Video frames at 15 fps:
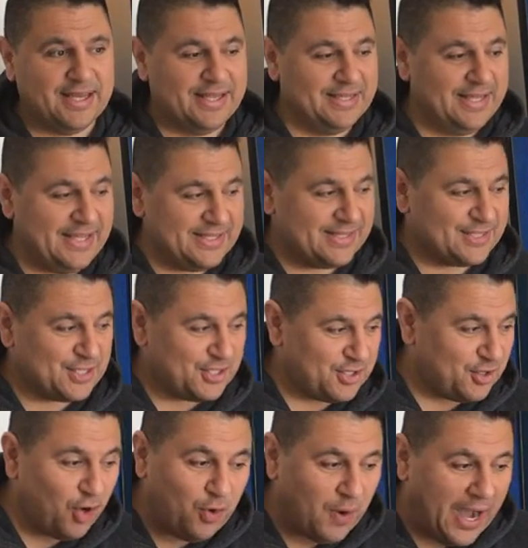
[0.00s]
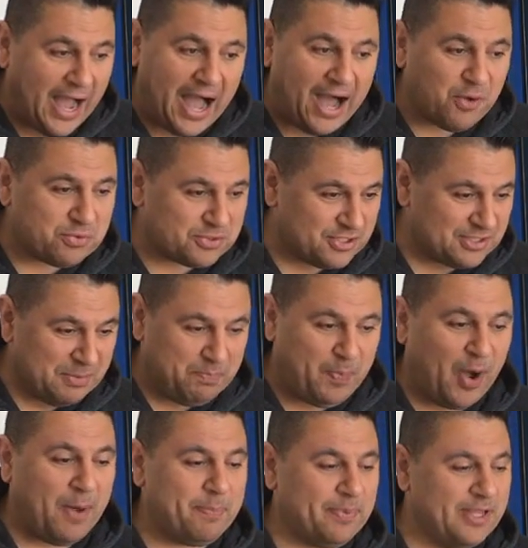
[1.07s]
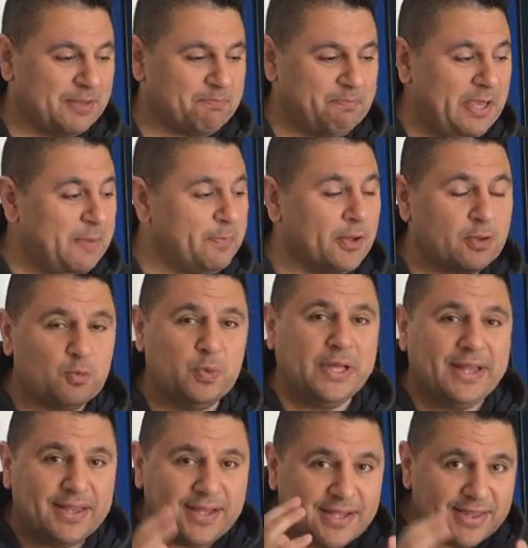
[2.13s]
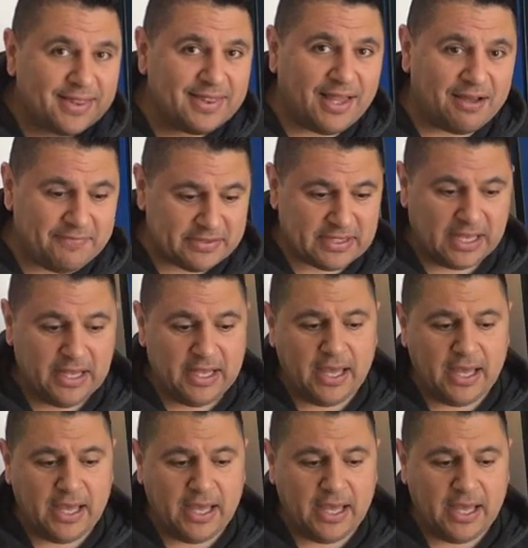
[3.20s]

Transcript: let it go out to the public. People will love it.